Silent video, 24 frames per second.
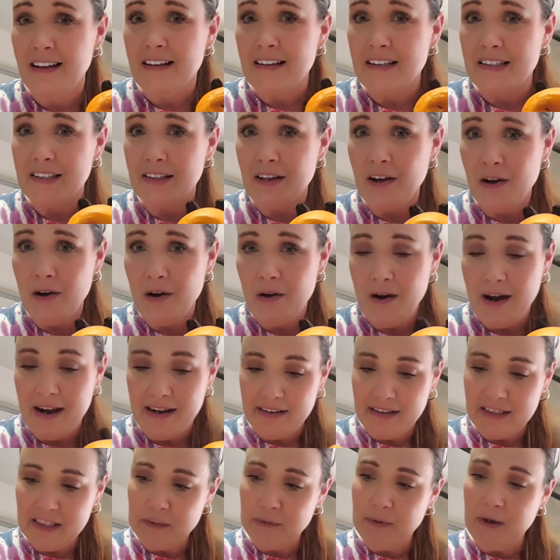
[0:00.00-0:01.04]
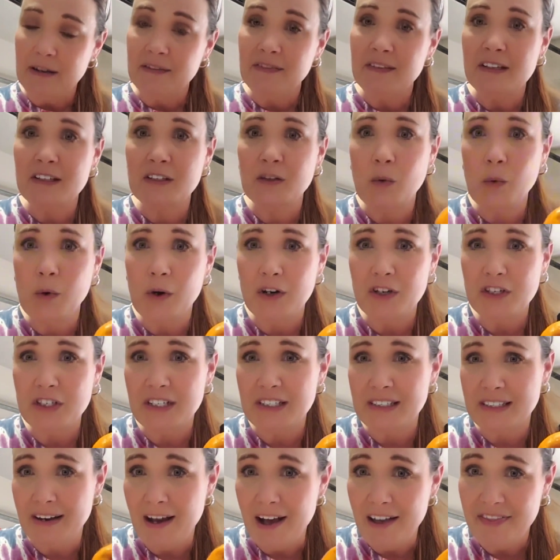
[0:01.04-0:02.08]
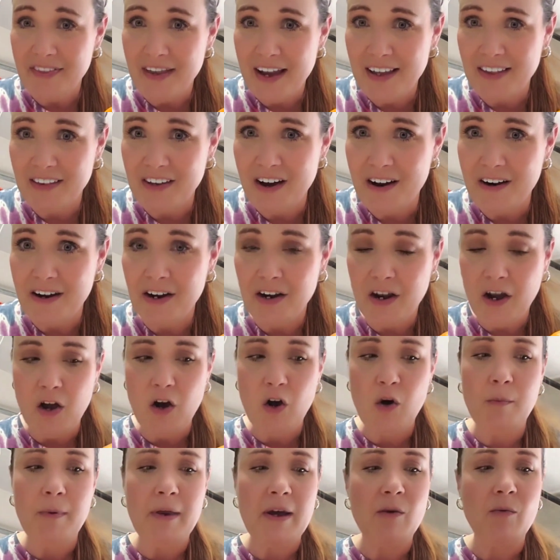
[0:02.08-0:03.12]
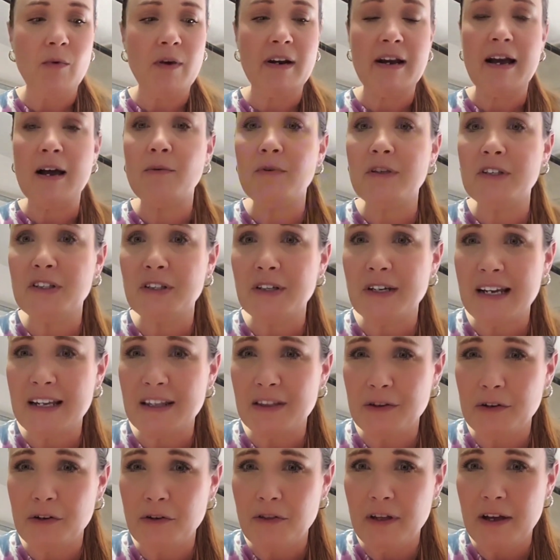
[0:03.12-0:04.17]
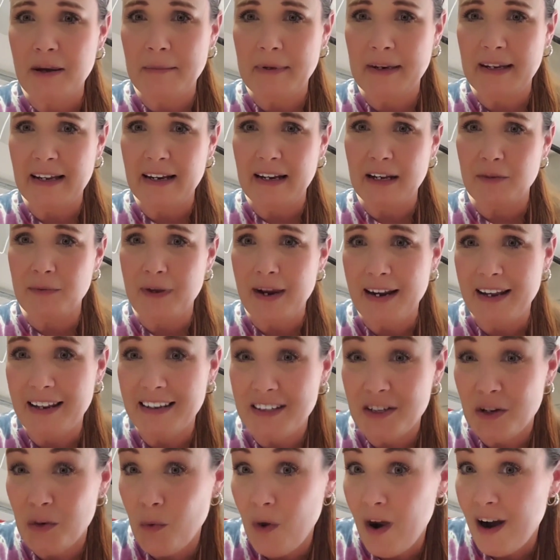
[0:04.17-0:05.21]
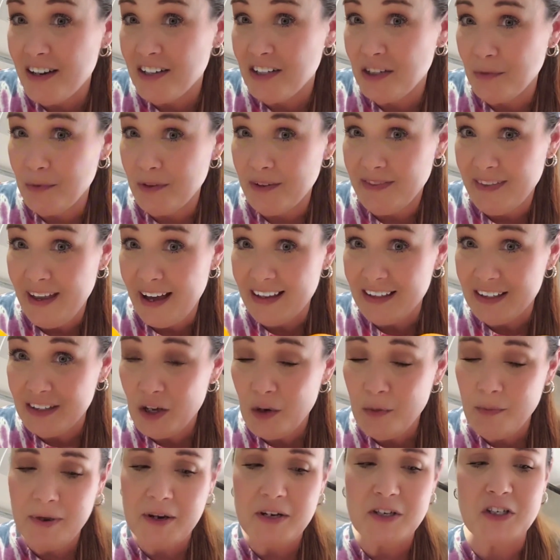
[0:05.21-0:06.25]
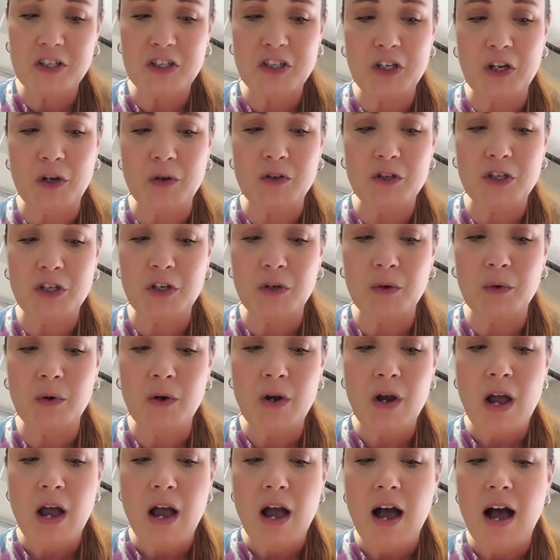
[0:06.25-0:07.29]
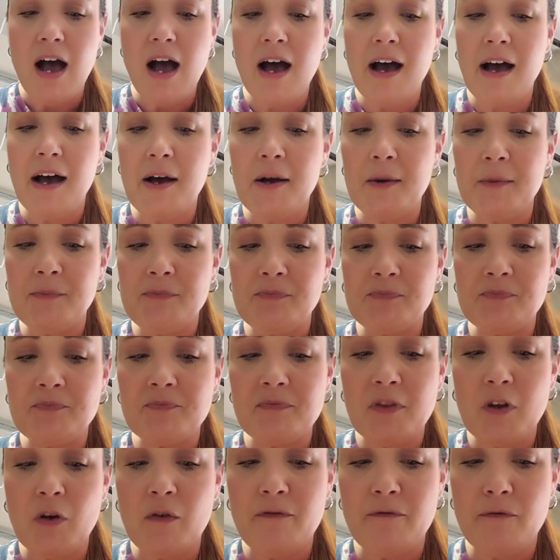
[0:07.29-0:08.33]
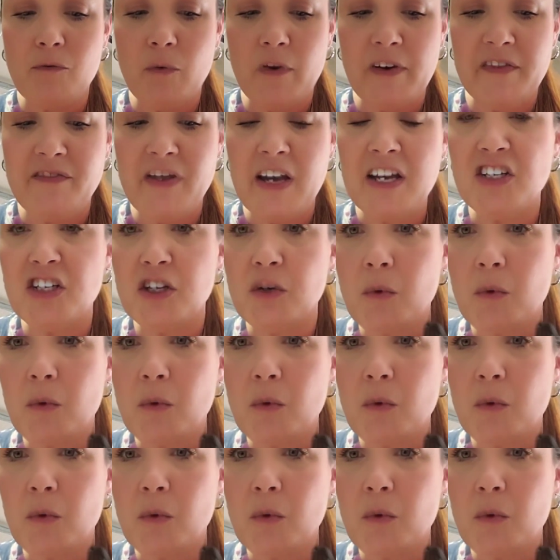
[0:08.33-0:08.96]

So I just bought these oranges not that long ago, but when I was looking through them and getting ready to wash them with that soap I just showed you, with veggie